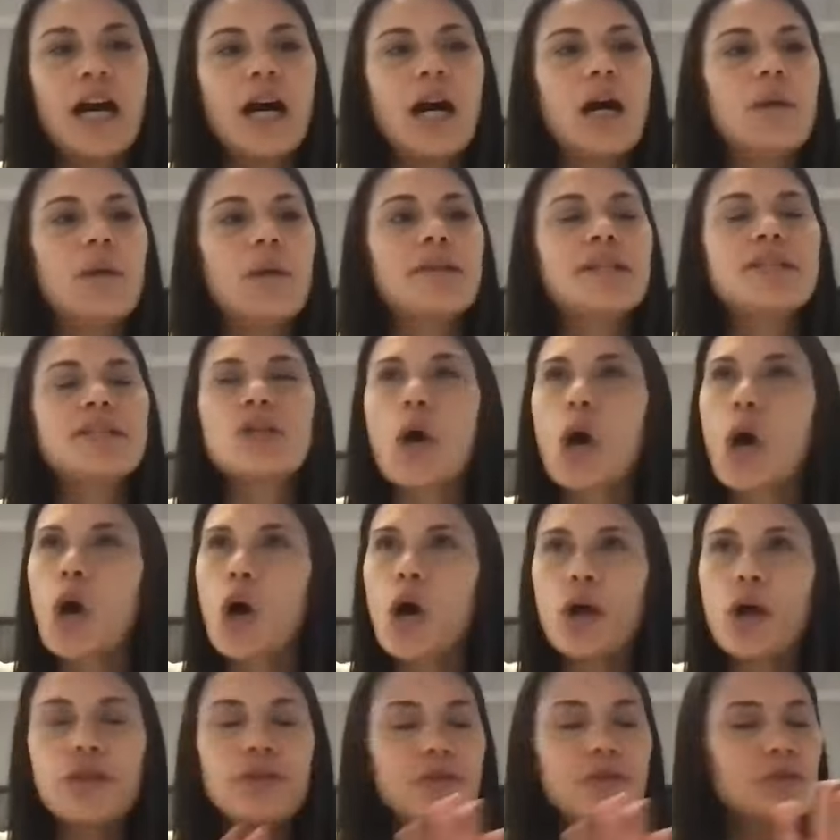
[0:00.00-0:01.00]
It's
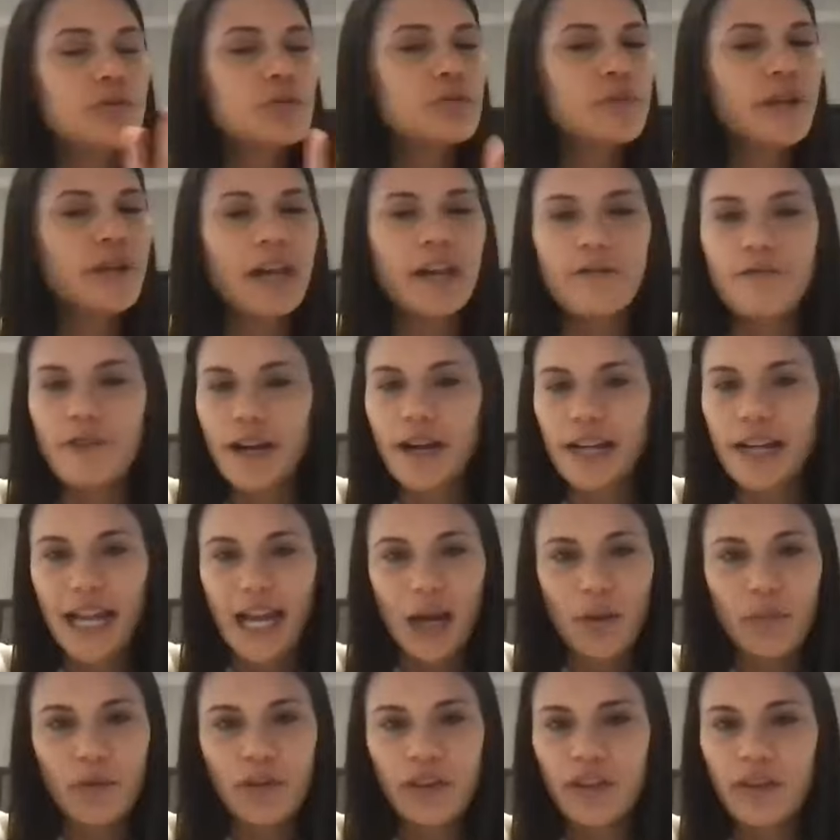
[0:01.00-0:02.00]
all the new rave right
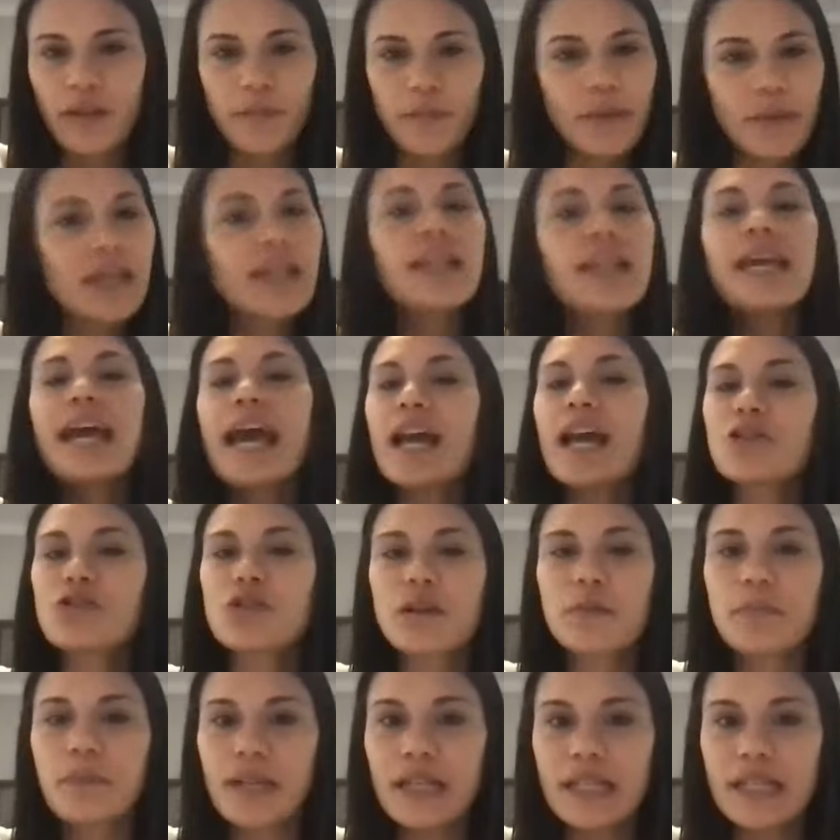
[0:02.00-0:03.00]
now with
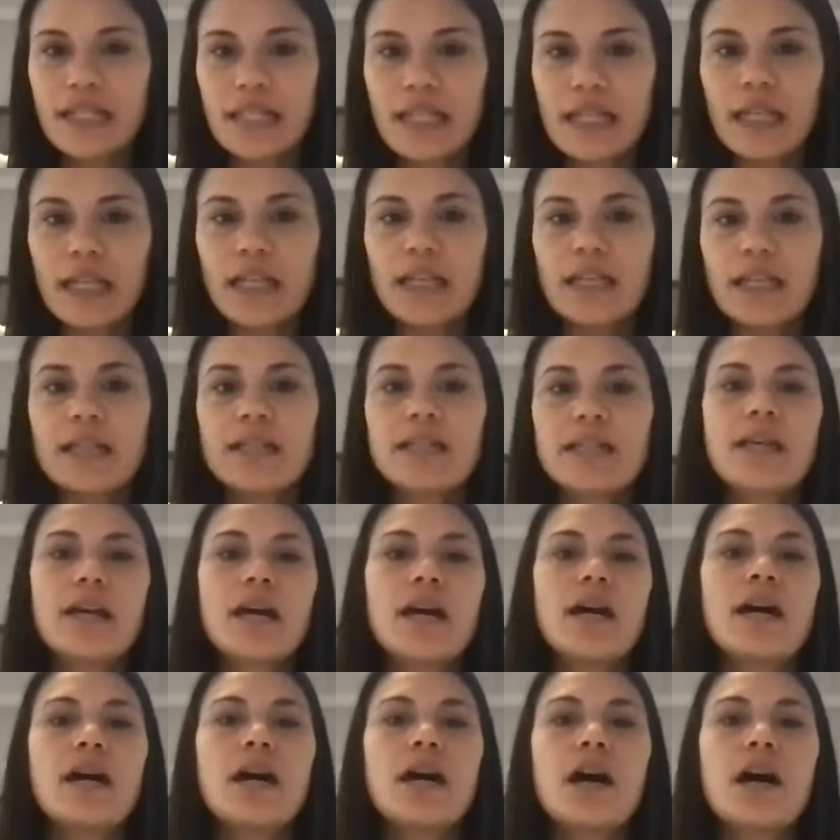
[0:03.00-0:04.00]
pediatric PTs.
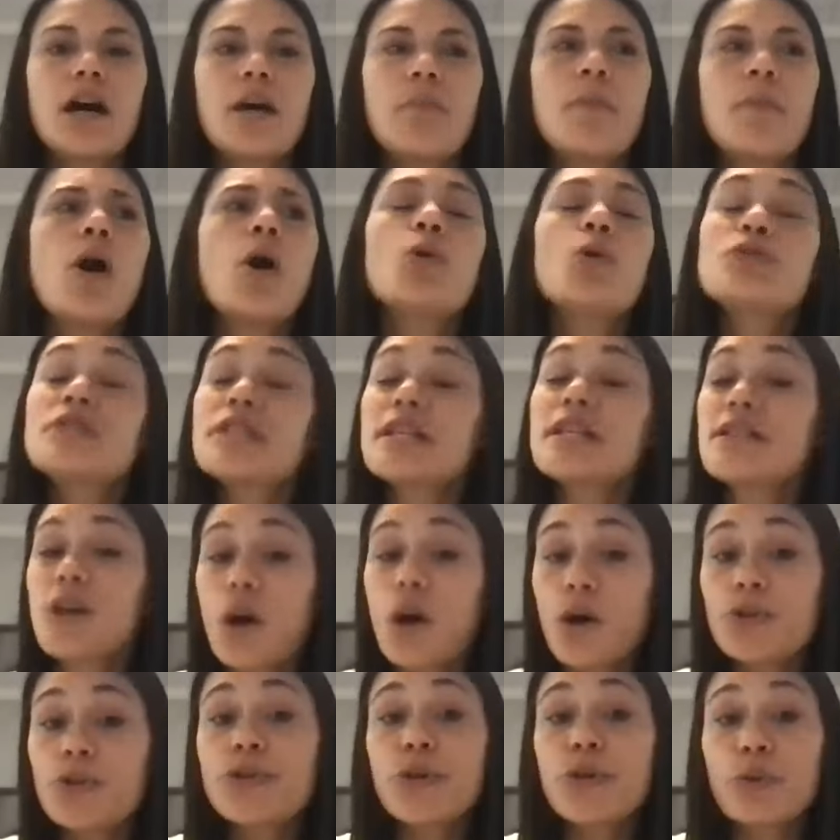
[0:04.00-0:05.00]
OTs
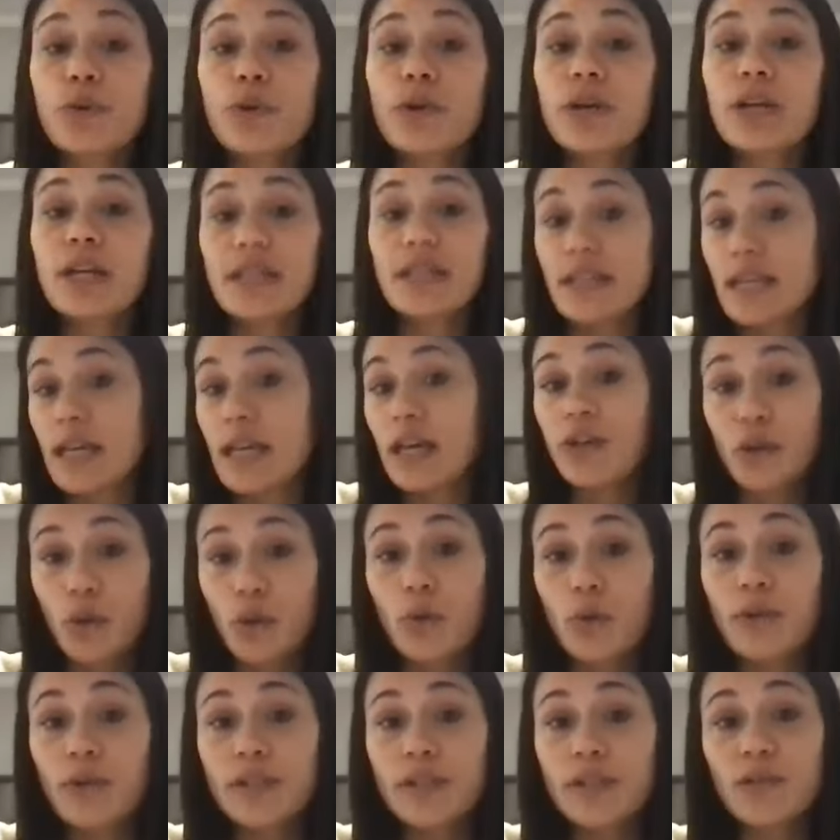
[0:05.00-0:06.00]
also can take the
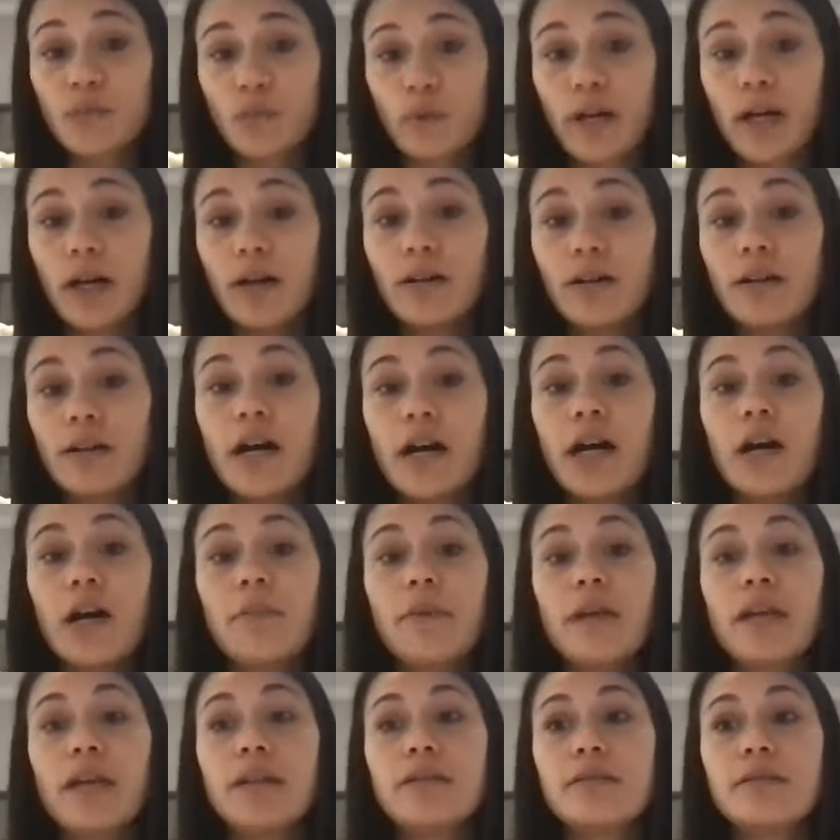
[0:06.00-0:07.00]
course as well,
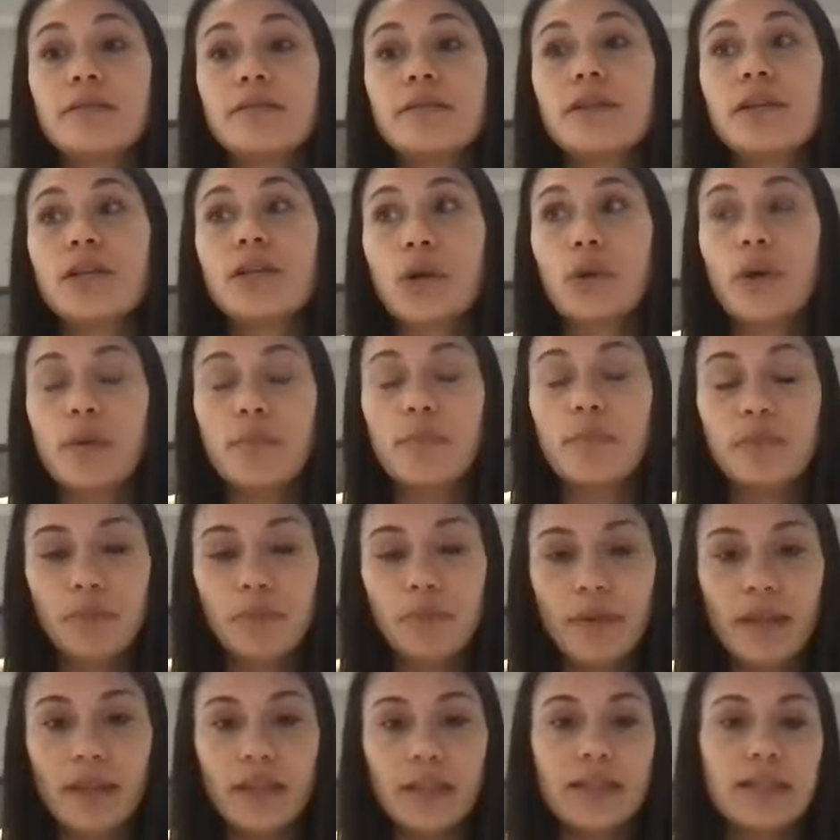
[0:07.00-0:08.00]
and
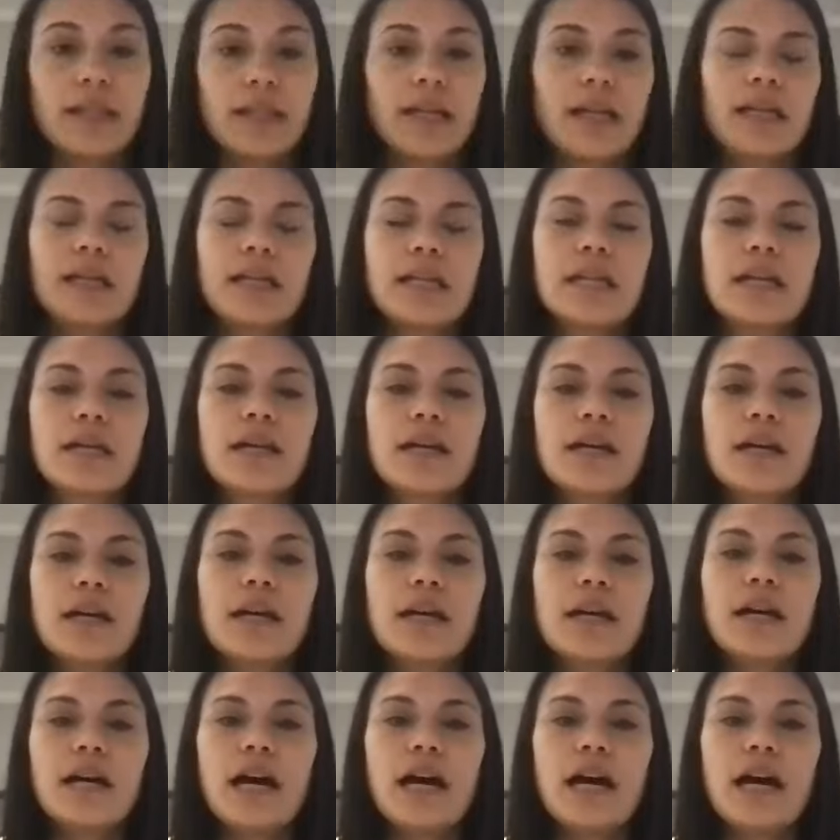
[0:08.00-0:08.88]
implement this technique.